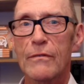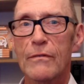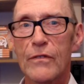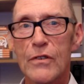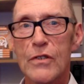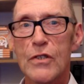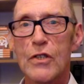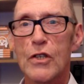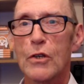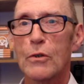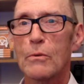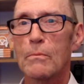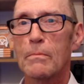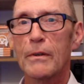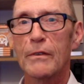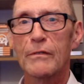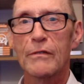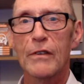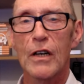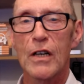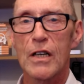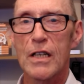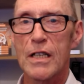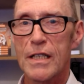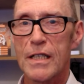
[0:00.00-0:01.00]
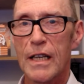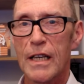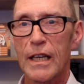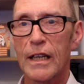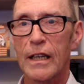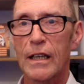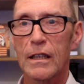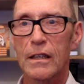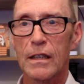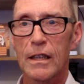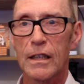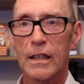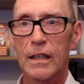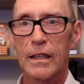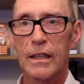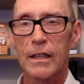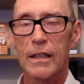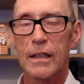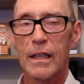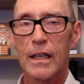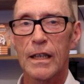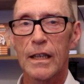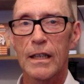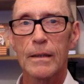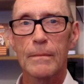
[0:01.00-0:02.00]
for supervising a
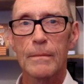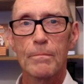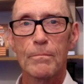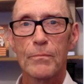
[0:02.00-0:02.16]
learner?